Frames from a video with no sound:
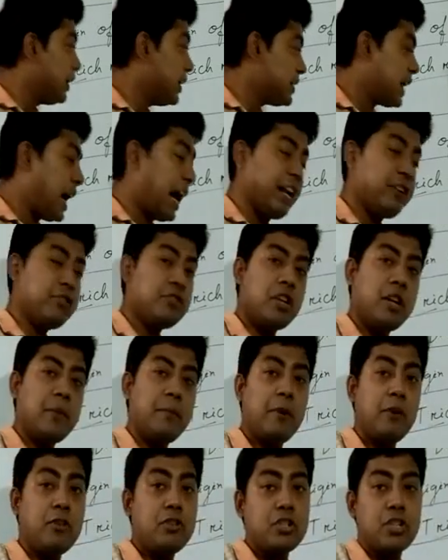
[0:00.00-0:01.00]
these
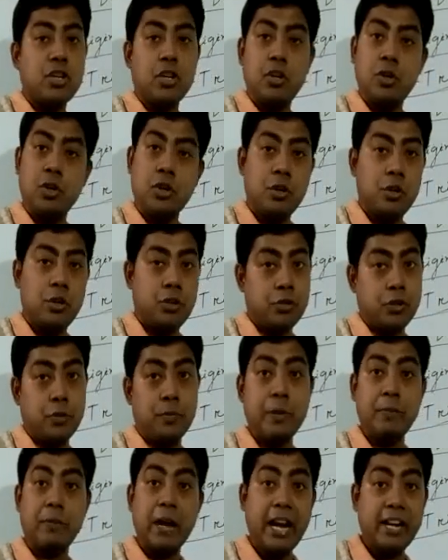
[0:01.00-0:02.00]
hydrogen bonds
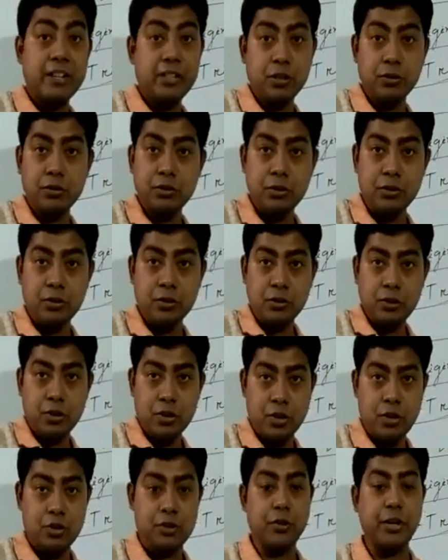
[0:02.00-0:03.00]
should be break down
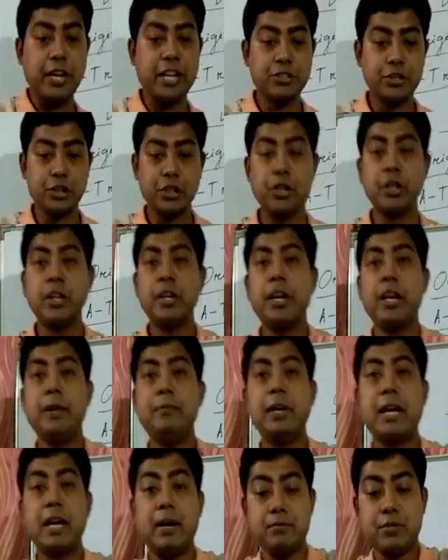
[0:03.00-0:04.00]
so that
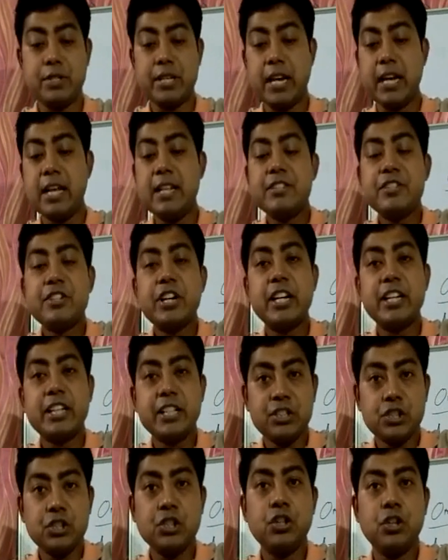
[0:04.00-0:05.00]
it becomes
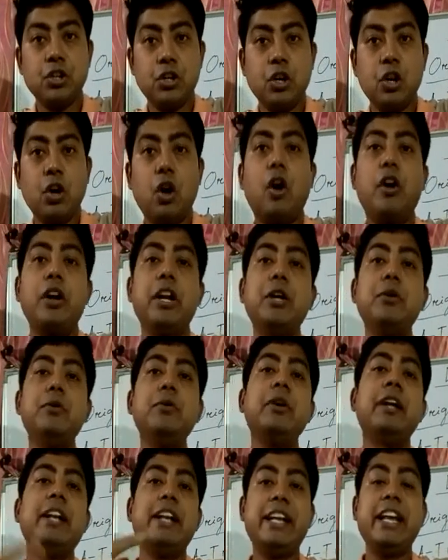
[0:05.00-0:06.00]
single-stranded or
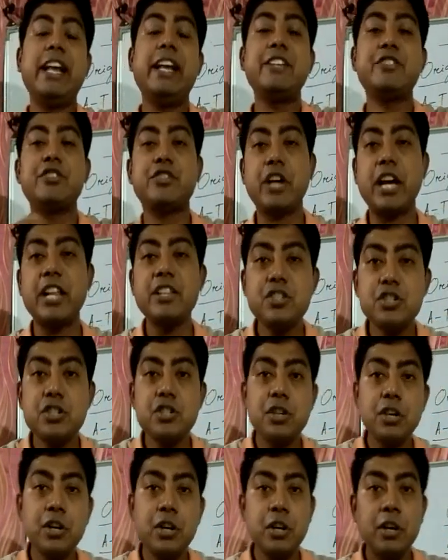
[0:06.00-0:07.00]
new DNA
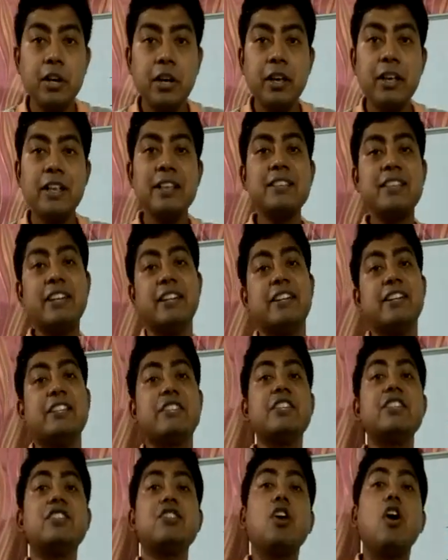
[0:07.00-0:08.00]
strands
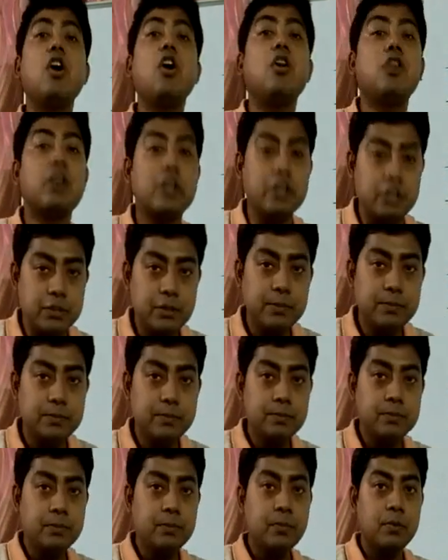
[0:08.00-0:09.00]
synthesis occur.
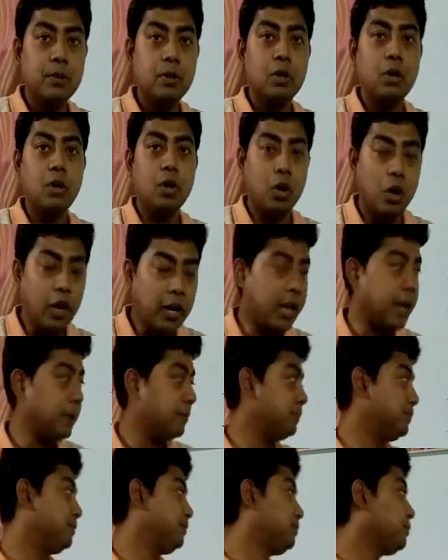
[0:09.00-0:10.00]

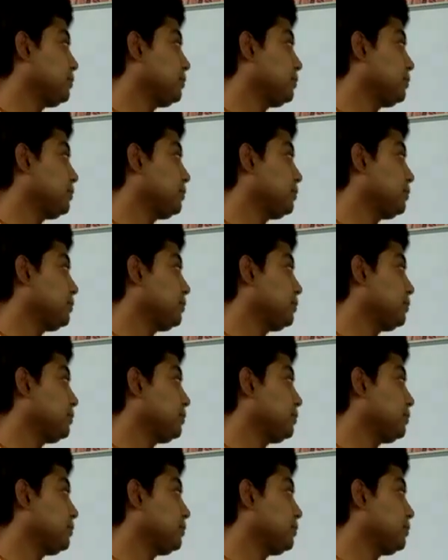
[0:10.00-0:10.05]
Okay,